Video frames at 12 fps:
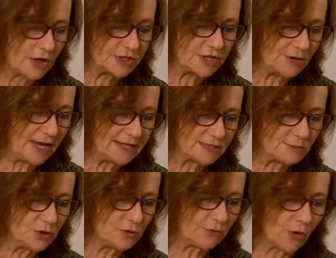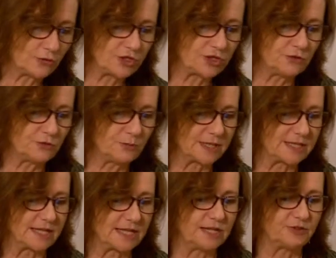So let's move on to
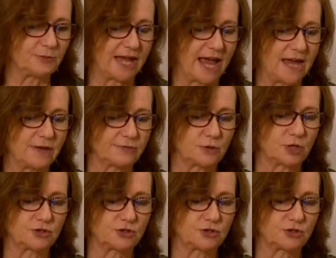perceived behavioural